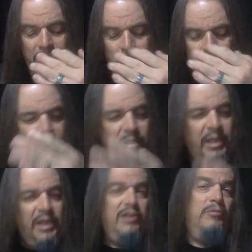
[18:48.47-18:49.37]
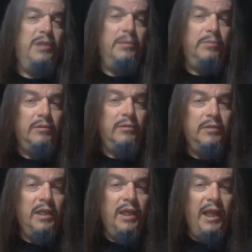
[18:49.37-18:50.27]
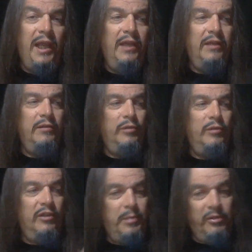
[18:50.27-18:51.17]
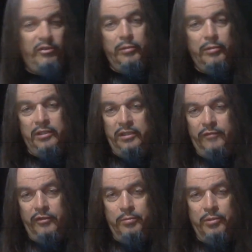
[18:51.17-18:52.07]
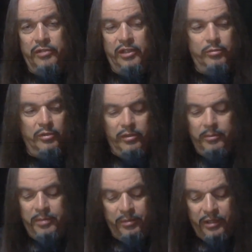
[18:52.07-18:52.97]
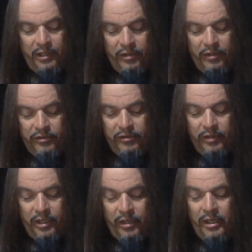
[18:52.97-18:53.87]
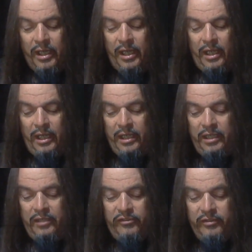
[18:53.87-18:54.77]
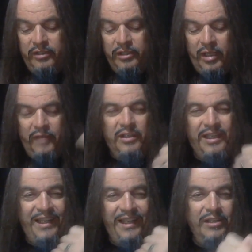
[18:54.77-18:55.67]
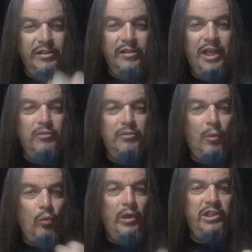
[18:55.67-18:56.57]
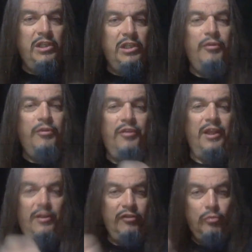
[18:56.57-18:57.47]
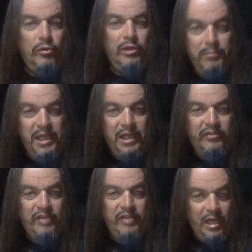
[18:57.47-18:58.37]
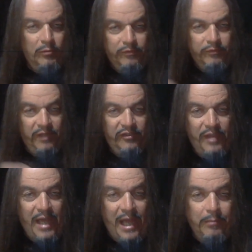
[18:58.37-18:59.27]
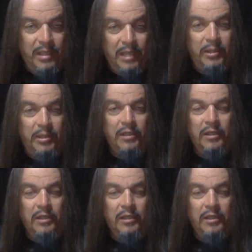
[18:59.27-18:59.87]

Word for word: with a lot of these people, and especially when in the first protest with all the people that I talked to there, you have to get into their heads about what do you think this word means, and we'll fix that maybe.